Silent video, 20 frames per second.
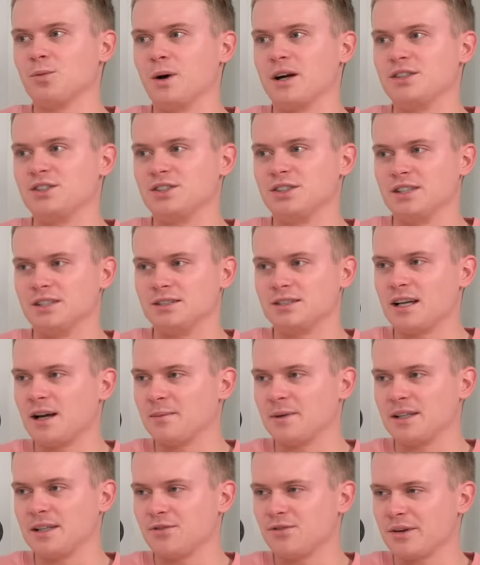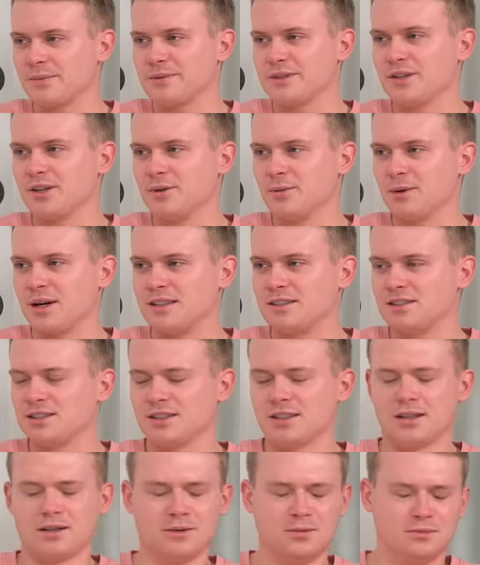wedges. I mean, I ripped the wedge.
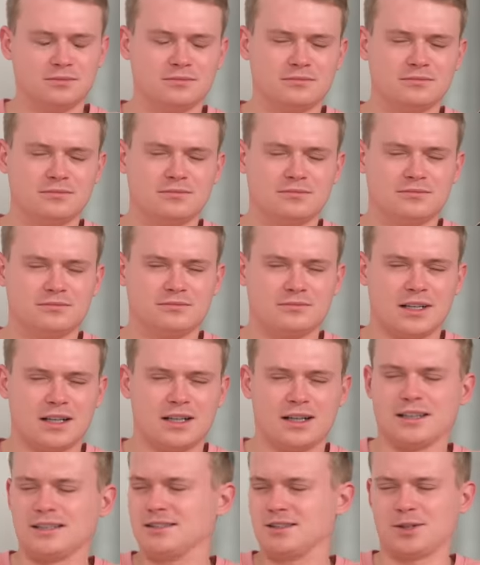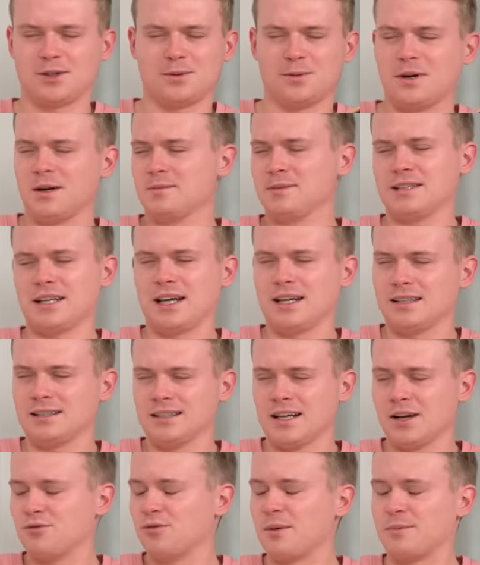Oh, I don't know what I'm saying.
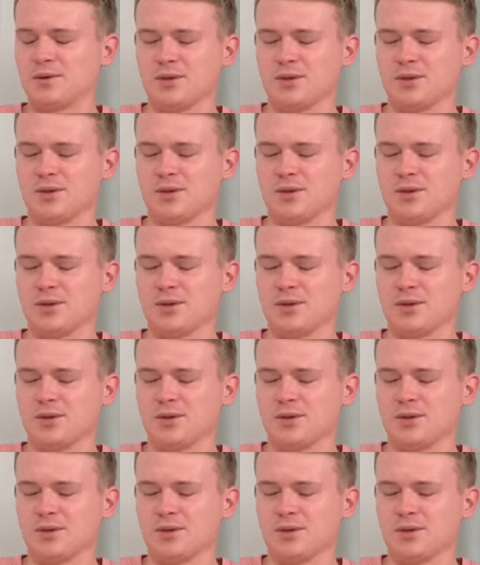I ripped. I